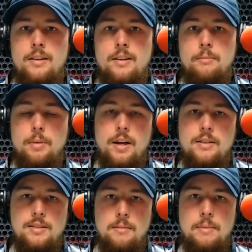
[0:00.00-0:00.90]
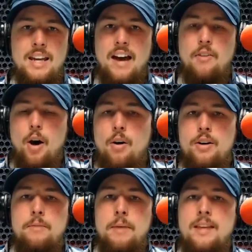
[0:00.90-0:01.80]
Because to me, I've
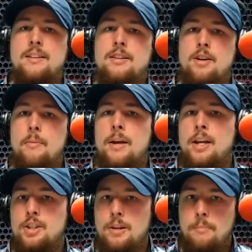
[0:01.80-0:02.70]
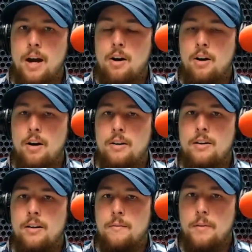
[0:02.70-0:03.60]
already made the determination in my heart
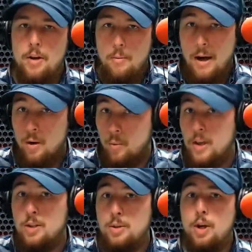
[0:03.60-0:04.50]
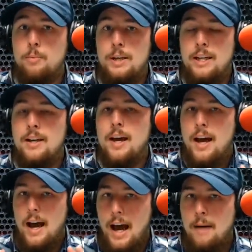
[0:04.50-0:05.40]
that no matter what you show me,
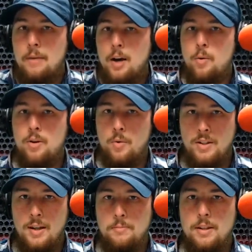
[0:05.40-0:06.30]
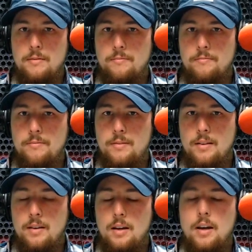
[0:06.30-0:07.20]
I'm not going to accept it.
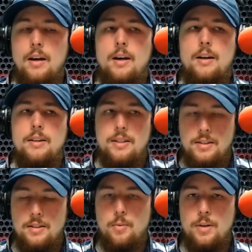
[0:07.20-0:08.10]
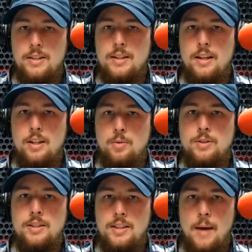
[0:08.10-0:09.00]
This is the reason that you
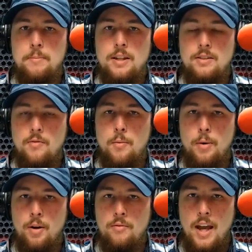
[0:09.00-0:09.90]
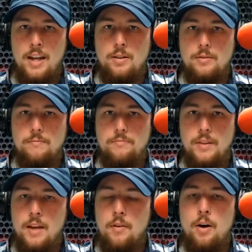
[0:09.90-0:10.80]
see skeptics of the book of Daniel.
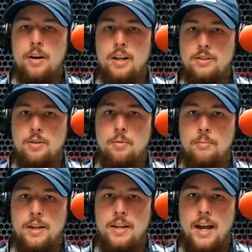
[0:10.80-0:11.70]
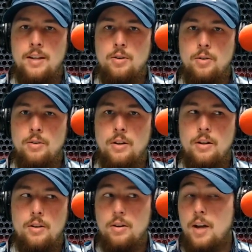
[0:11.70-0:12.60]
They've already assumed that Daniel
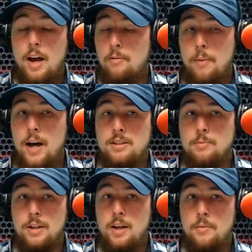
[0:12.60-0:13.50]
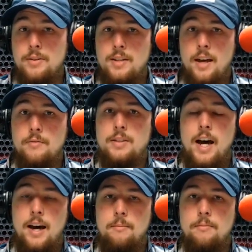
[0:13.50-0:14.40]
could not have possibly known this ahead of
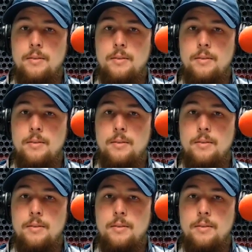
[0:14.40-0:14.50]
time,